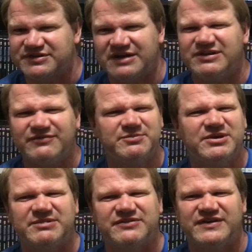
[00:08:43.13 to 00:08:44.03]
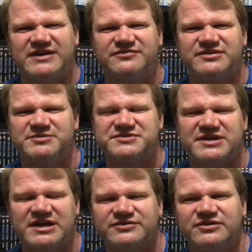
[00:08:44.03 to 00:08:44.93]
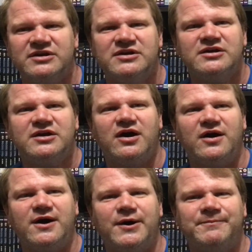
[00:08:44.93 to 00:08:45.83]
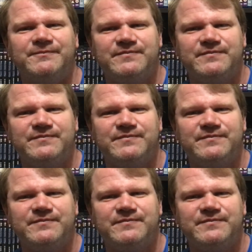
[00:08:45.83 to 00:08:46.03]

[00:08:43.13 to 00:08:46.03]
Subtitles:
I've never been a big fan of him as an actor. I